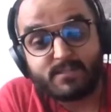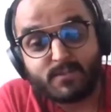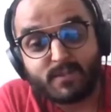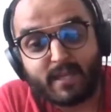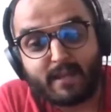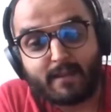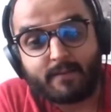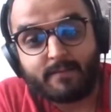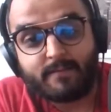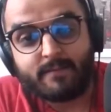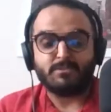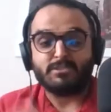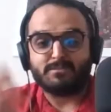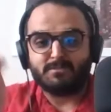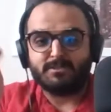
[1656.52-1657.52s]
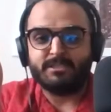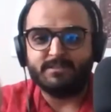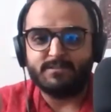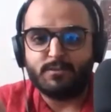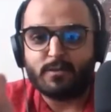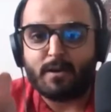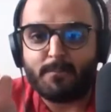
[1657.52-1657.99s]
you can. No, I'm going to
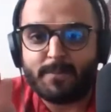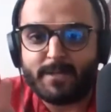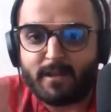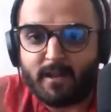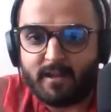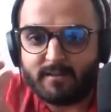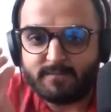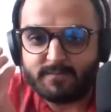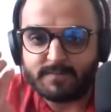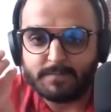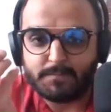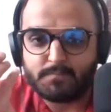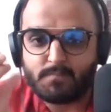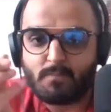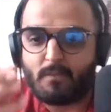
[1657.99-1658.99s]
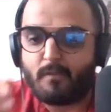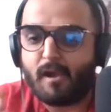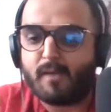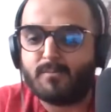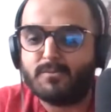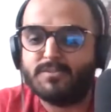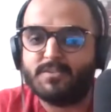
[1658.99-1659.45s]
give you company now. I have
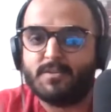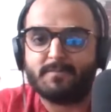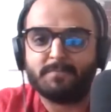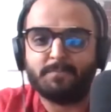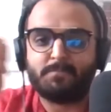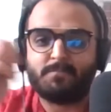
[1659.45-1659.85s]
almonds here.